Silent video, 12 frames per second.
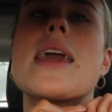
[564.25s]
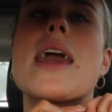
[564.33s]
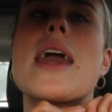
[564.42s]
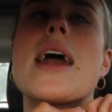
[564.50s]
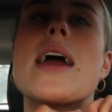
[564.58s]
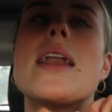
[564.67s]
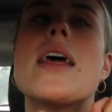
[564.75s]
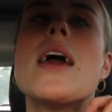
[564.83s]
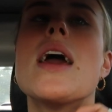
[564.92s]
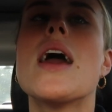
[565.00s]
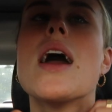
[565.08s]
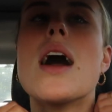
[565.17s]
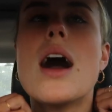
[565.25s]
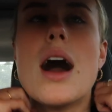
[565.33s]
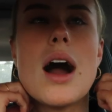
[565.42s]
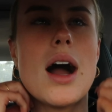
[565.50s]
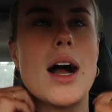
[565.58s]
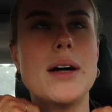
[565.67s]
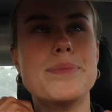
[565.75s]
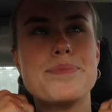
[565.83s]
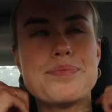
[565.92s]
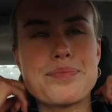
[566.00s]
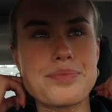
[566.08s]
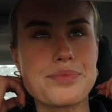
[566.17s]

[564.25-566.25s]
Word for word: can. Um,